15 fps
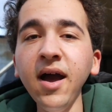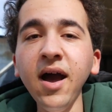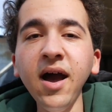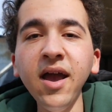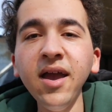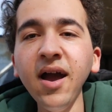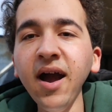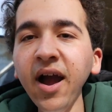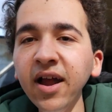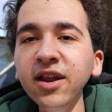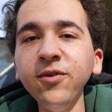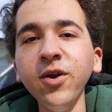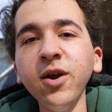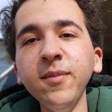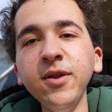I
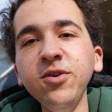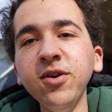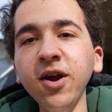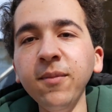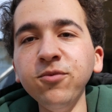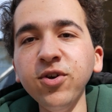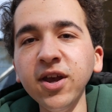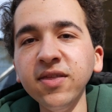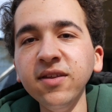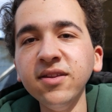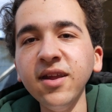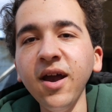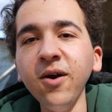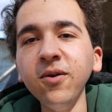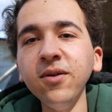highly recommend you come check this
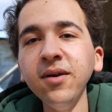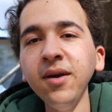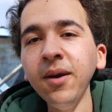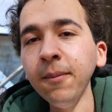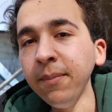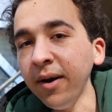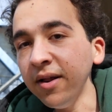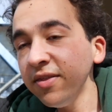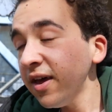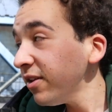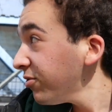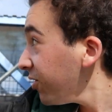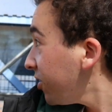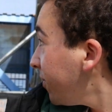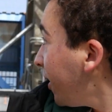out, but
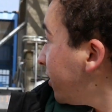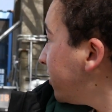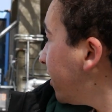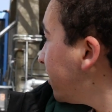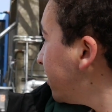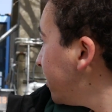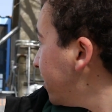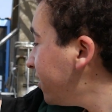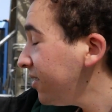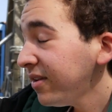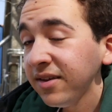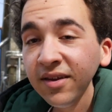that just about does it.